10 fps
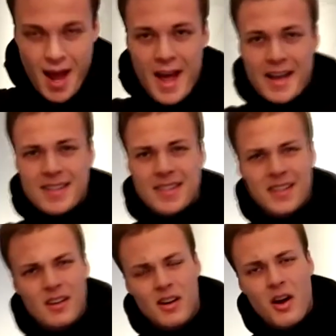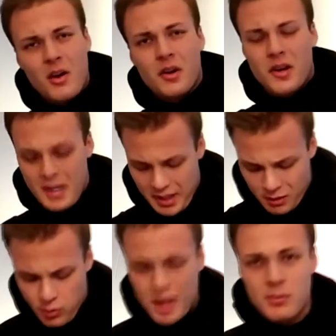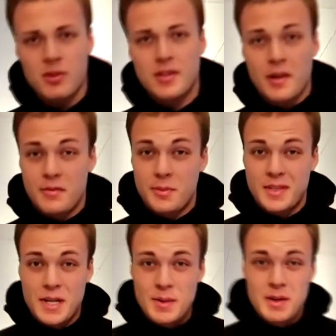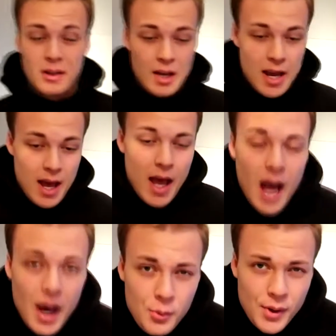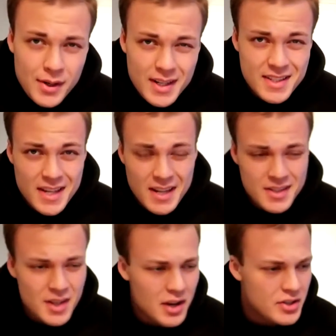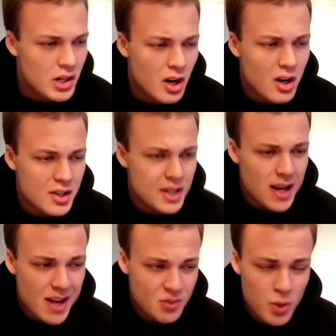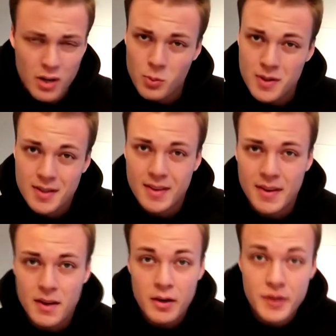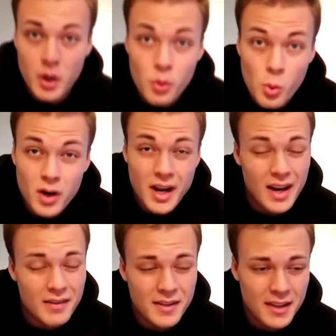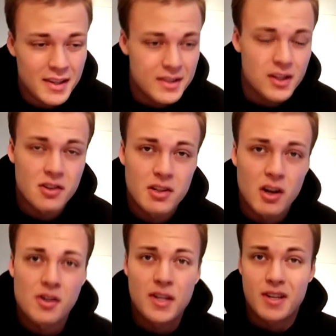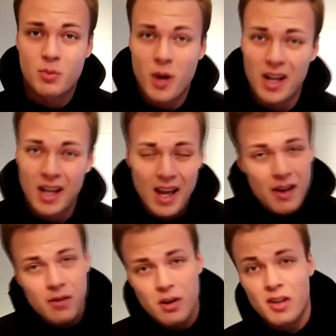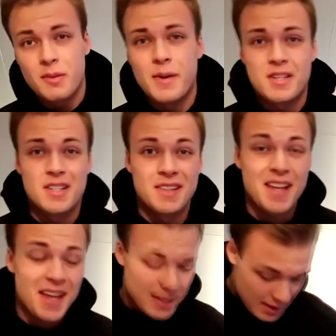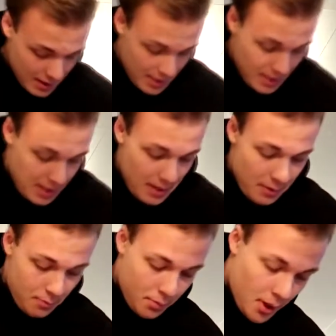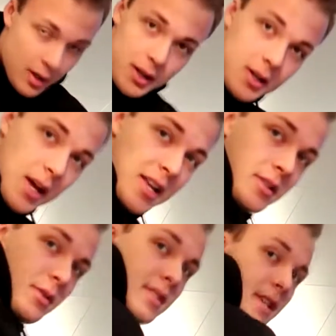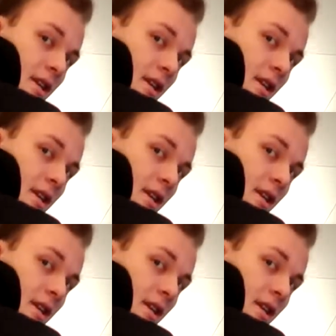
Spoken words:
has an incredible soft material. I wear this in size large as well with the other one. I have that in size large as well, forgot to mention that. But as you can see